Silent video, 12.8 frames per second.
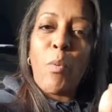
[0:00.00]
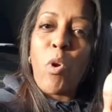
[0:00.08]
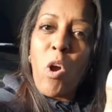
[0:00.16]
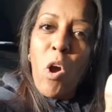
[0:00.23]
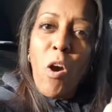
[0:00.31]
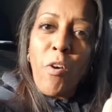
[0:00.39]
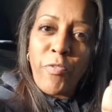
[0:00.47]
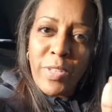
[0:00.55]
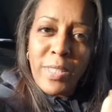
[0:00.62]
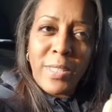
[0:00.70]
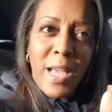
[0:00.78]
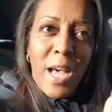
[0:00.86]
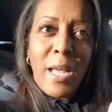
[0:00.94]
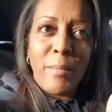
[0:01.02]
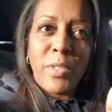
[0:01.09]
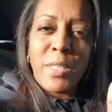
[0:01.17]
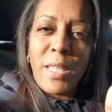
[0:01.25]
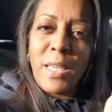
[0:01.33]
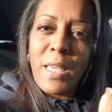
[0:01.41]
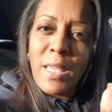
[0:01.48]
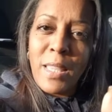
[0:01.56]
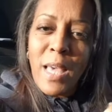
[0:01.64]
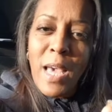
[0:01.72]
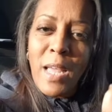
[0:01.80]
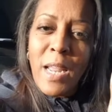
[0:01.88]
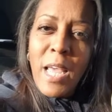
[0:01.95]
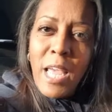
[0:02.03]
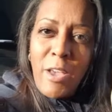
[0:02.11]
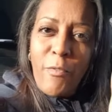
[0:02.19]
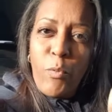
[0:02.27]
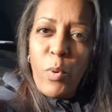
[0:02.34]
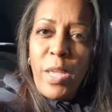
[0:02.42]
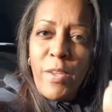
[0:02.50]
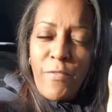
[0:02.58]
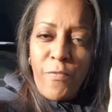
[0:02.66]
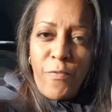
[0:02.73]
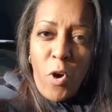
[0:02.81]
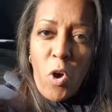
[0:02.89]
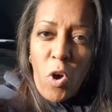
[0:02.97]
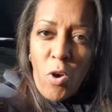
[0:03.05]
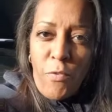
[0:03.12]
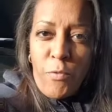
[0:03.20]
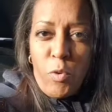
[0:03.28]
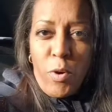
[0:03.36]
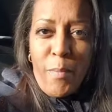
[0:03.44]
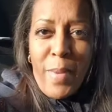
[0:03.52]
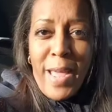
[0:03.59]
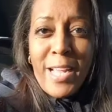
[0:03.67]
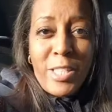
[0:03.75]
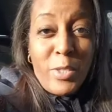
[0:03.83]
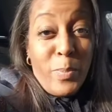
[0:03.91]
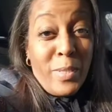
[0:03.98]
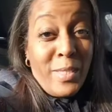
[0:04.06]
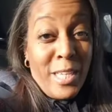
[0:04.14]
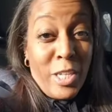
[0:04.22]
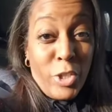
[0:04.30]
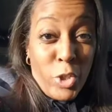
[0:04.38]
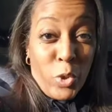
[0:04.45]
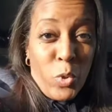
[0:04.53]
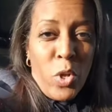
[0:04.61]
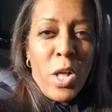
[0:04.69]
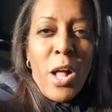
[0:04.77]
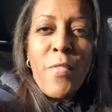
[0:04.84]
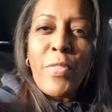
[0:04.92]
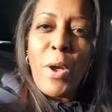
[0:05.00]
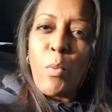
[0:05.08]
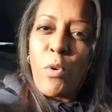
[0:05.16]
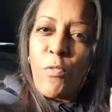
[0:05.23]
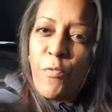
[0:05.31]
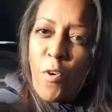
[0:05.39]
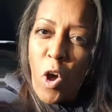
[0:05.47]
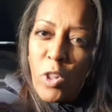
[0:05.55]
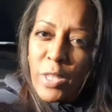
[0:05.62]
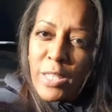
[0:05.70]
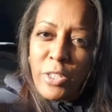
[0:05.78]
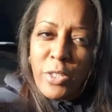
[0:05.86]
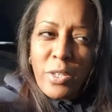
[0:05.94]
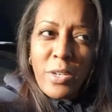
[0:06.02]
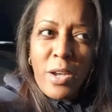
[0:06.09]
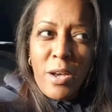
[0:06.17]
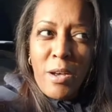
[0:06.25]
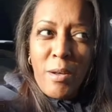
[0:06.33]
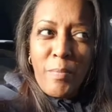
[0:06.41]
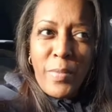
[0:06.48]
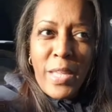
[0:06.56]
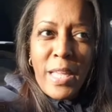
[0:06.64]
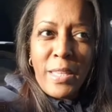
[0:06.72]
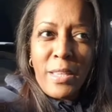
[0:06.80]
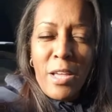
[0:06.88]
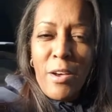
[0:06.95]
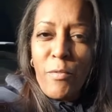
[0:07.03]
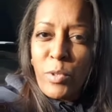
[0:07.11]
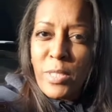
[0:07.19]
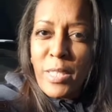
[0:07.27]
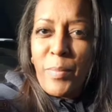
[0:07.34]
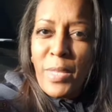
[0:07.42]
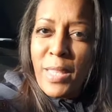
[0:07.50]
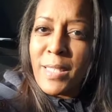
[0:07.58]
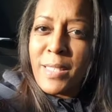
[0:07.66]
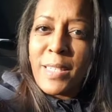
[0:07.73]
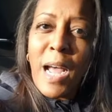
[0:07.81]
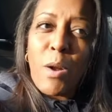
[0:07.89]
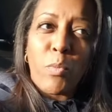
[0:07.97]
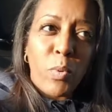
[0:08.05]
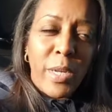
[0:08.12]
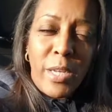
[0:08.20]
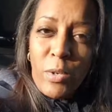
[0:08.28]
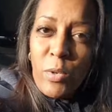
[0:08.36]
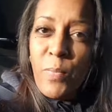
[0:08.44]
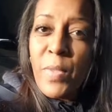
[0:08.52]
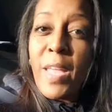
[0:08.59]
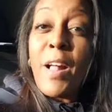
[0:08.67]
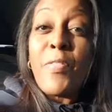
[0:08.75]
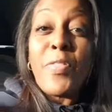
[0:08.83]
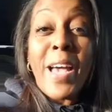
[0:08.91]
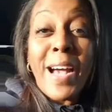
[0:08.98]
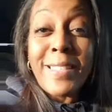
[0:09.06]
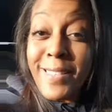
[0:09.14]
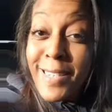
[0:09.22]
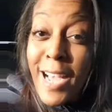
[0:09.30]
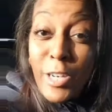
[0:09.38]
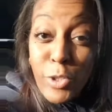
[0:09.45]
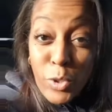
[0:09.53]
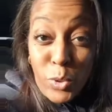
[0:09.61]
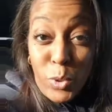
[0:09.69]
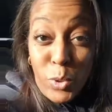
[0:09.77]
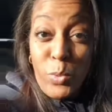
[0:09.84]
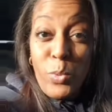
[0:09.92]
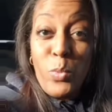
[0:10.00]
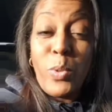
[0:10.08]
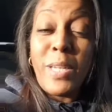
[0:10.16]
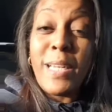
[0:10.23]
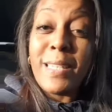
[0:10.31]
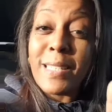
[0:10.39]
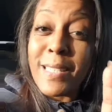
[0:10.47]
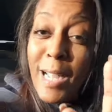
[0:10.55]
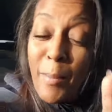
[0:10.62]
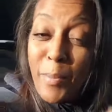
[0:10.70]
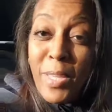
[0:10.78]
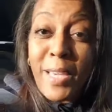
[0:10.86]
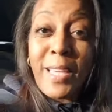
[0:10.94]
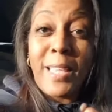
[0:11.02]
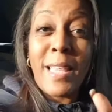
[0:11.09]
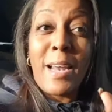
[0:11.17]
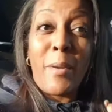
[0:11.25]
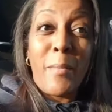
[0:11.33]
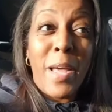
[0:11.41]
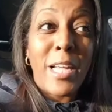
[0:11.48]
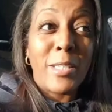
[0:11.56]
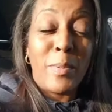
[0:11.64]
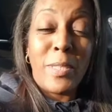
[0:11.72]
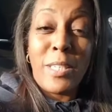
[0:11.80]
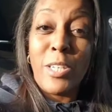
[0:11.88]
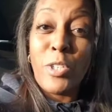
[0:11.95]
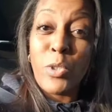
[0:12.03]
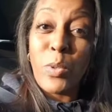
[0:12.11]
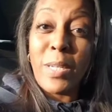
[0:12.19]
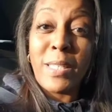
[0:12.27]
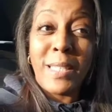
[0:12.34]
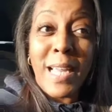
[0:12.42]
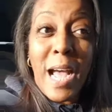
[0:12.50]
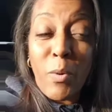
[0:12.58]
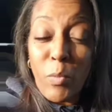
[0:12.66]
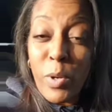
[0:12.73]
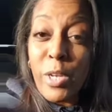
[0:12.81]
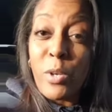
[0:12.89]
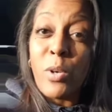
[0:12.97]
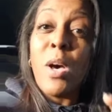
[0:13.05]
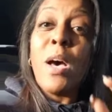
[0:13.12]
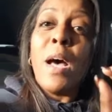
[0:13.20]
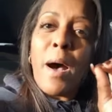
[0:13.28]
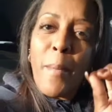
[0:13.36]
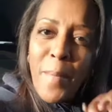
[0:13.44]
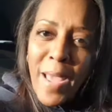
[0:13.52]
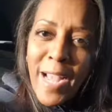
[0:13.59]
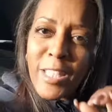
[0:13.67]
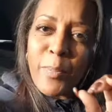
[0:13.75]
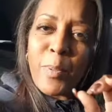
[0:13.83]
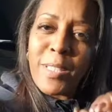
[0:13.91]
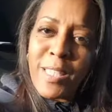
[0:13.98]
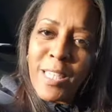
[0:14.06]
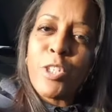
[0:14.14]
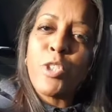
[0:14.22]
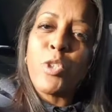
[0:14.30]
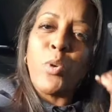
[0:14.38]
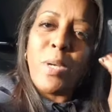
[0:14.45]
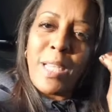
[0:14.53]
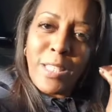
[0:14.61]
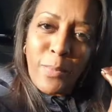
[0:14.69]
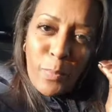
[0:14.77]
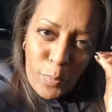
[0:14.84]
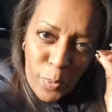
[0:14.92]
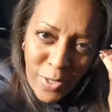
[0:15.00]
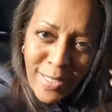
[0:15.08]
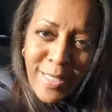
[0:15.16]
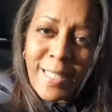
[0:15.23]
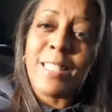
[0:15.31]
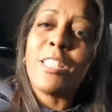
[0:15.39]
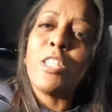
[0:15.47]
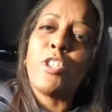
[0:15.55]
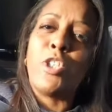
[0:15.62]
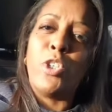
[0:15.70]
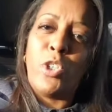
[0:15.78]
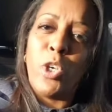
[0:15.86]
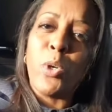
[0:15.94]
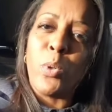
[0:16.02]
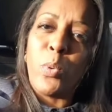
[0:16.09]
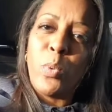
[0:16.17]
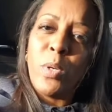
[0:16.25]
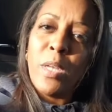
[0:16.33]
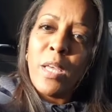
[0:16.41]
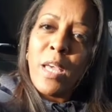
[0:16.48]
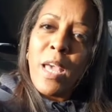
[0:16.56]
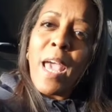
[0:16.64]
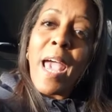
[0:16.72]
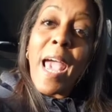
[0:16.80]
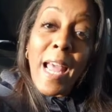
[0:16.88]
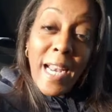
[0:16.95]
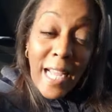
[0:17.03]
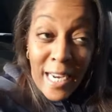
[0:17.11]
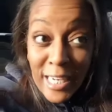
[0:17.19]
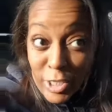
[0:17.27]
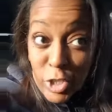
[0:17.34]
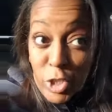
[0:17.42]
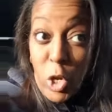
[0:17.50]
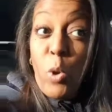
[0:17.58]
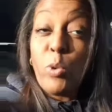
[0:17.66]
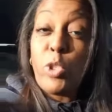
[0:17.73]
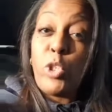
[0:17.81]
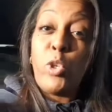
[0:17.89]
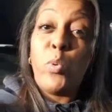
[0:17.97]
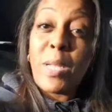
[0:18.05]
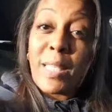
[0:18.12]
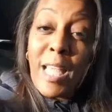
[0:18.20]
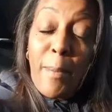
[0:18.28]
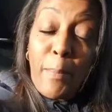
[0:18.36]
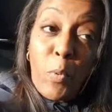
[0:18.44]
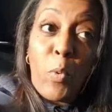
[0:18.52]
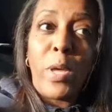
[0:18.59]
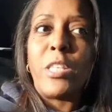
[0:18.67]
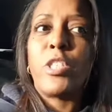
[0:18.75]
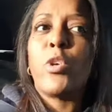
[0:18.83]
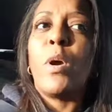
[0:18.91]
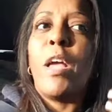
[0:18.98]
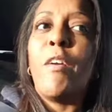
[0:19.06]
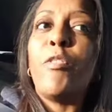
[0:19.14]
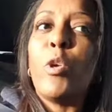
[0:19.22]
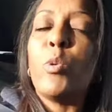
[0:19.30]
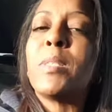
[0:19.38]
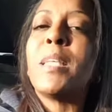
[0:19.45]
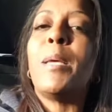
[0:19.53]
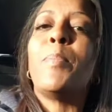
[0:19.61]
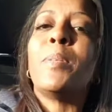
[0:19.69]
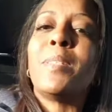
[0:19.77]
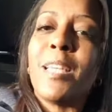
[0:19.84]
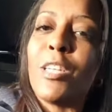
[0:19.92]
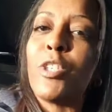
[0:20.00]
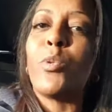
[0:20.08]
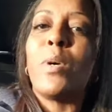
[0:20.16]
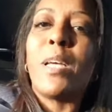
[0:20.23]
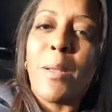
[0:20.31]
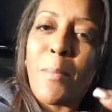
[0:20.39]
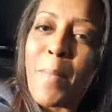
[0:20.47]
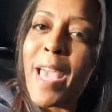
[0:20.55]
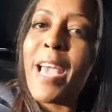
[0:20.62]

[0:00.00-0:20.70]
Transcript: and we're oftentimes thinking that if we fall for a man's potential, that we're falling um, in love with something that's not real. That's not true. We need to stop thinking that a man's potential is not real. A man's potential is presented to you and it is shown to you at that point. So if you see potential in a